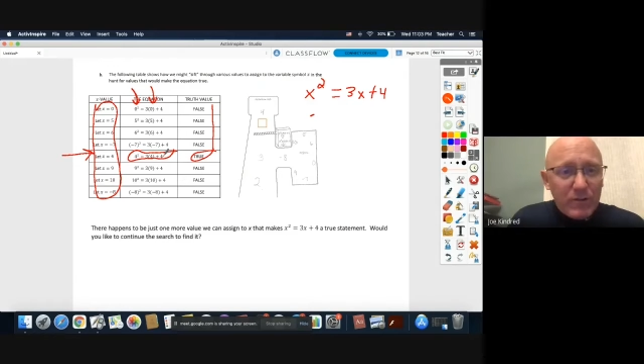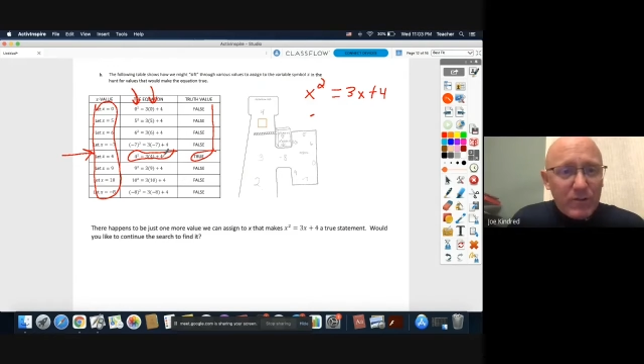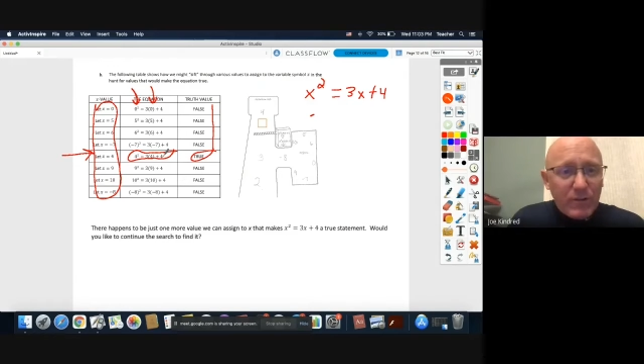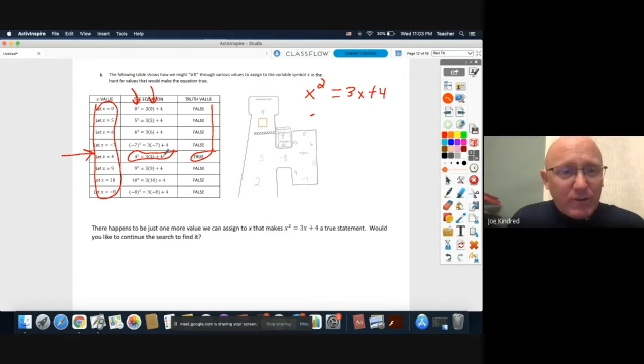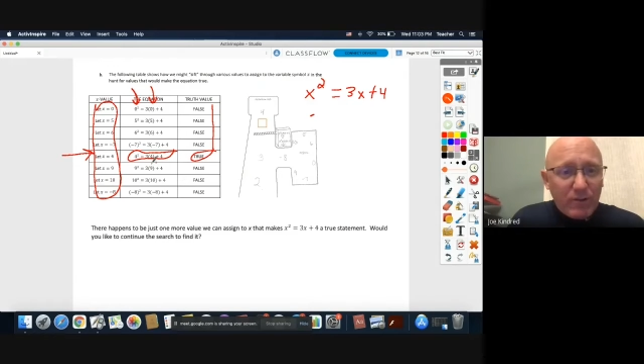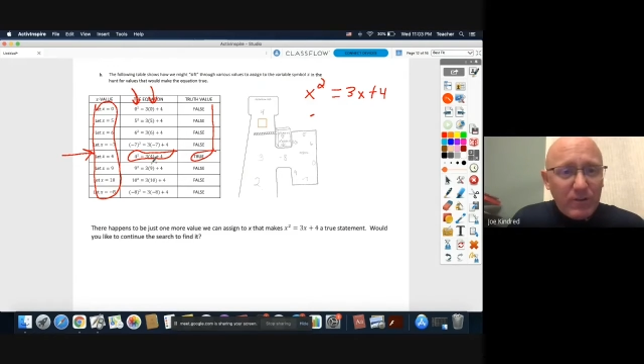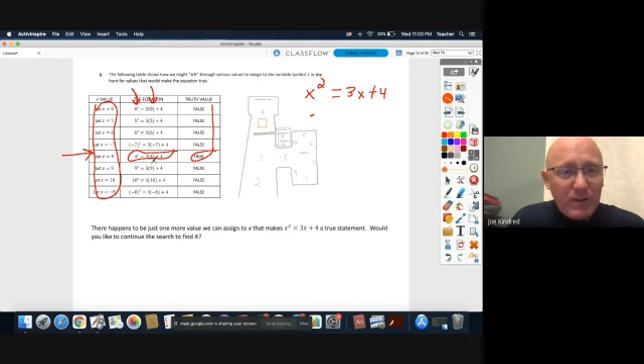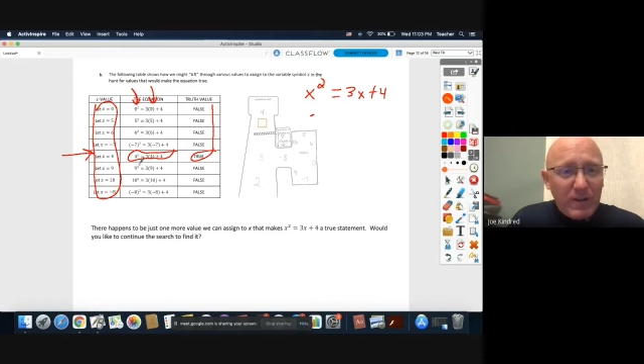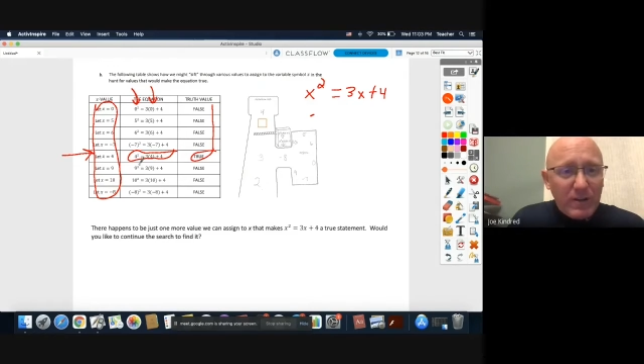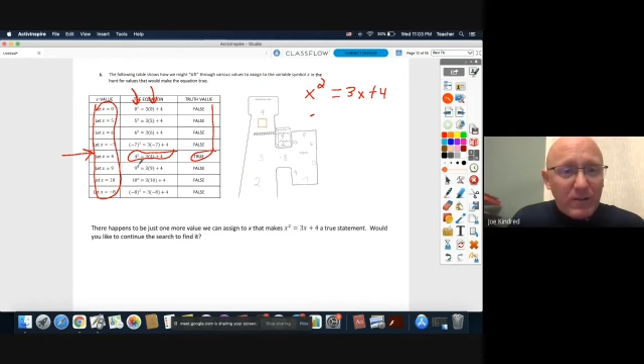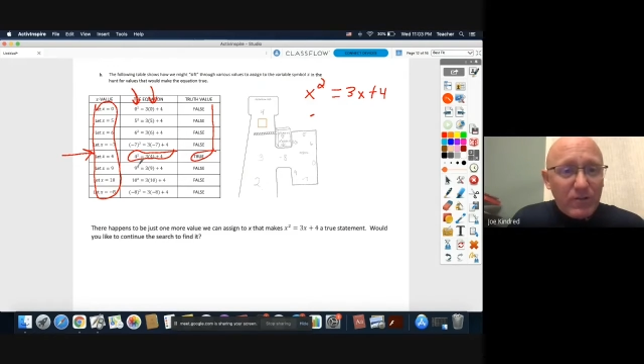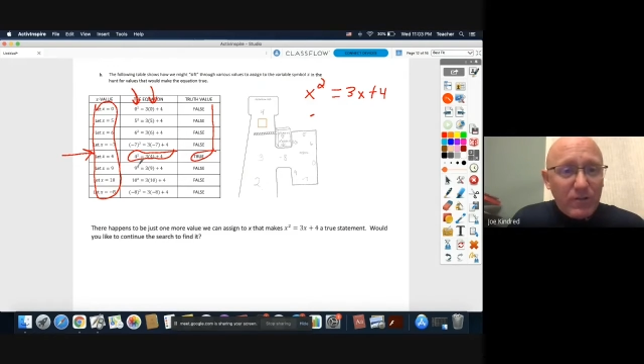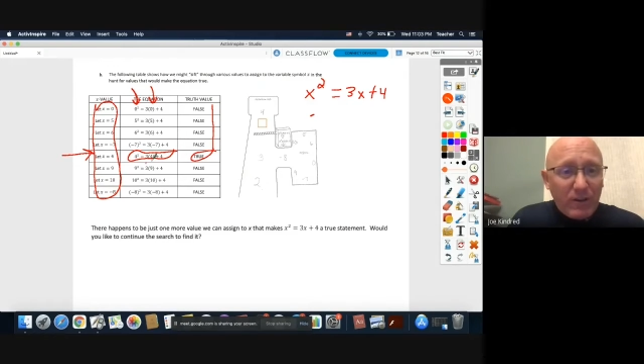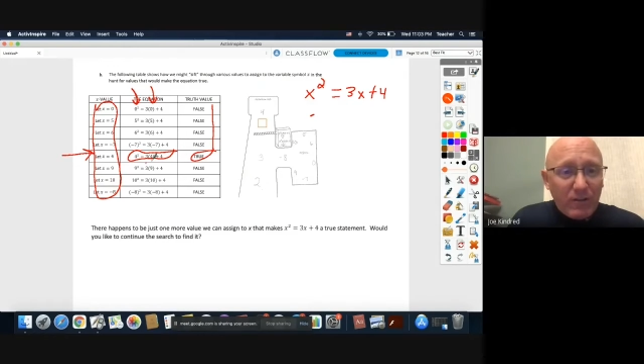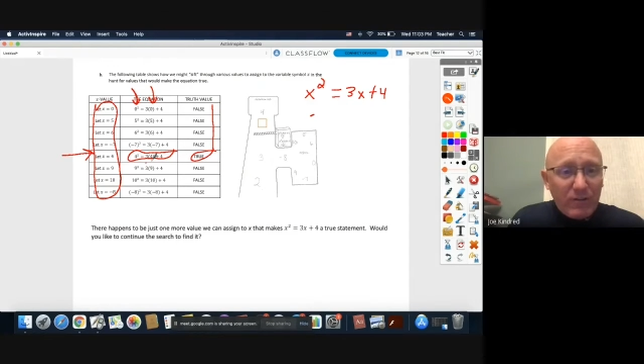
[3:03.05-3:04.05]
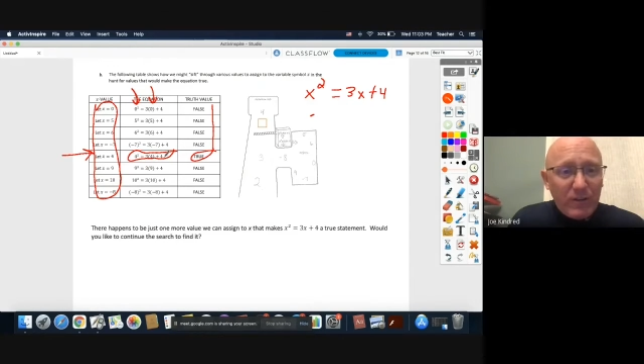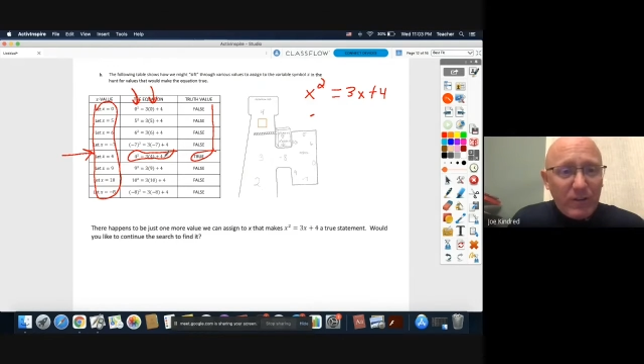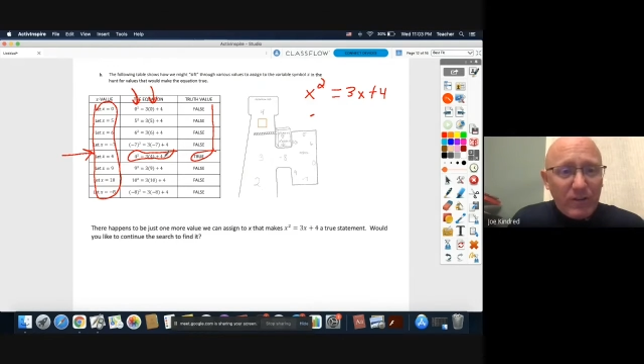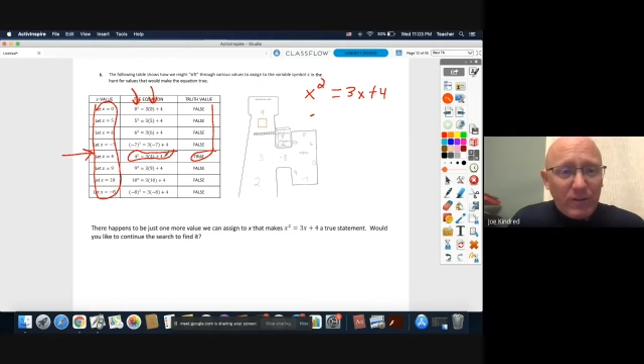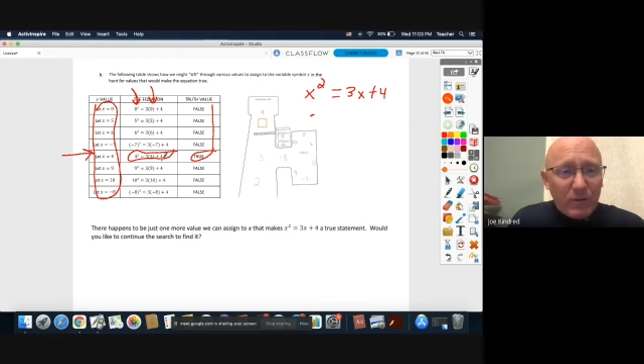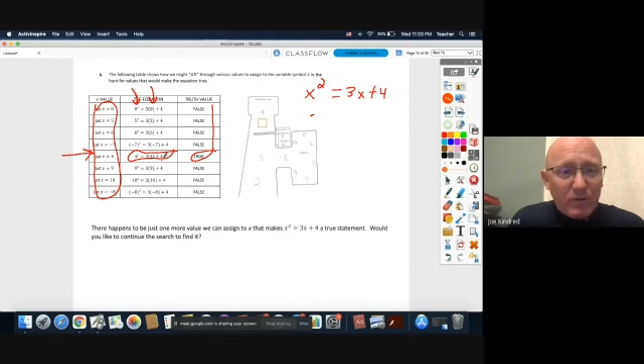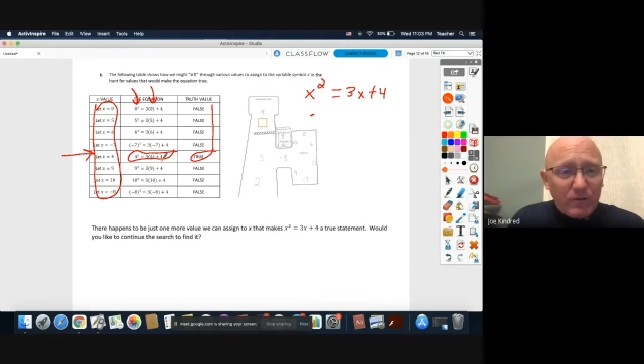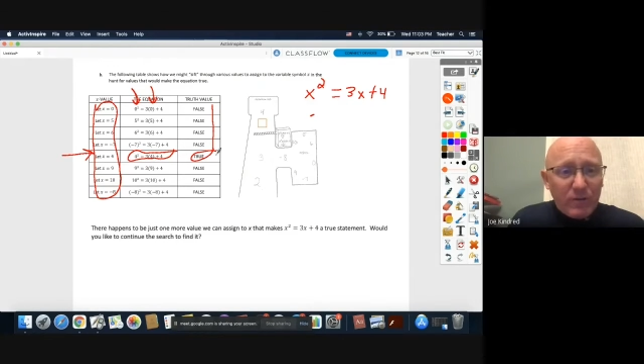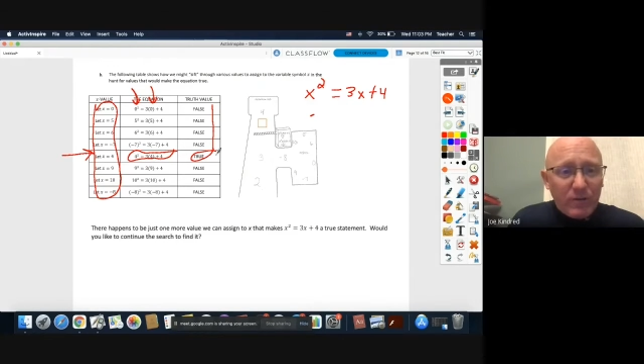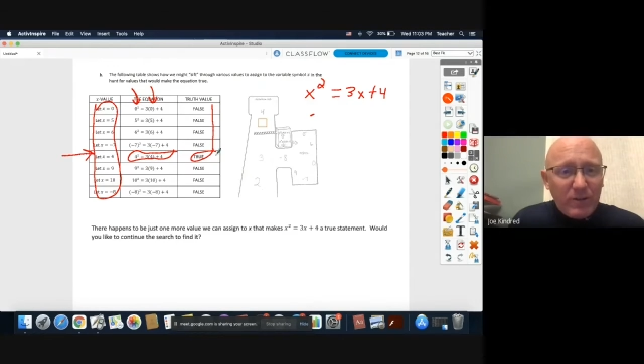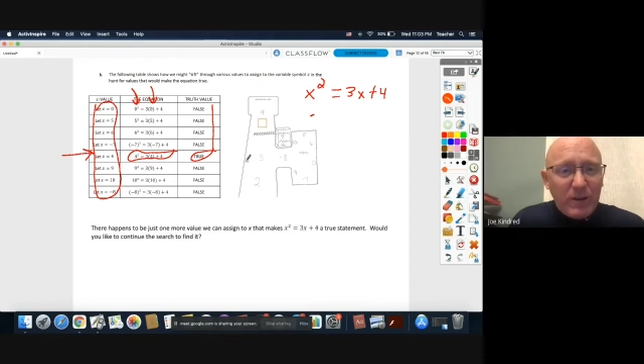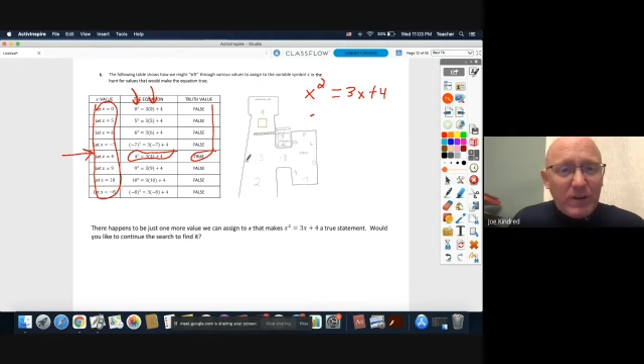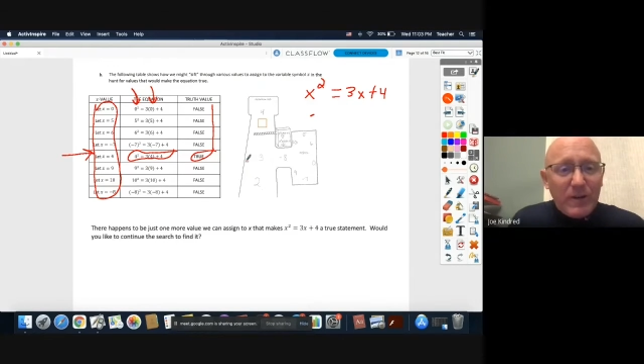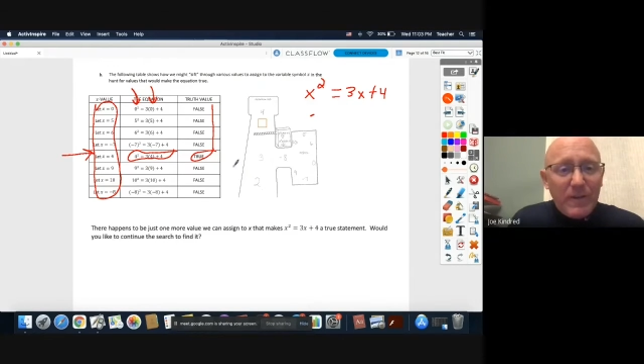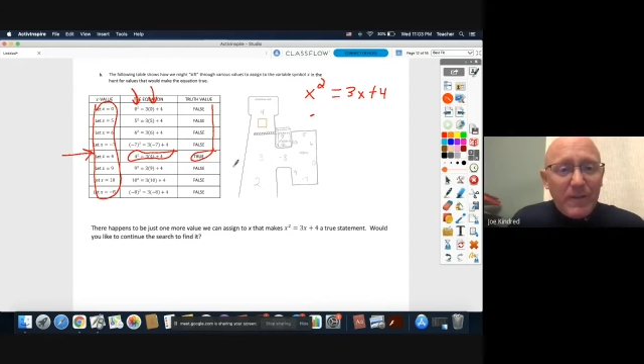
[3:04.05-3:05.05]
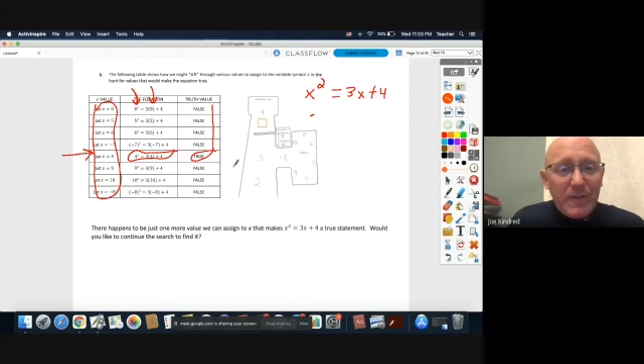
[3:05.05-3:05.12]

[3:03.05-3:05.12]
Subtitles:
16. 16 is equal to 16.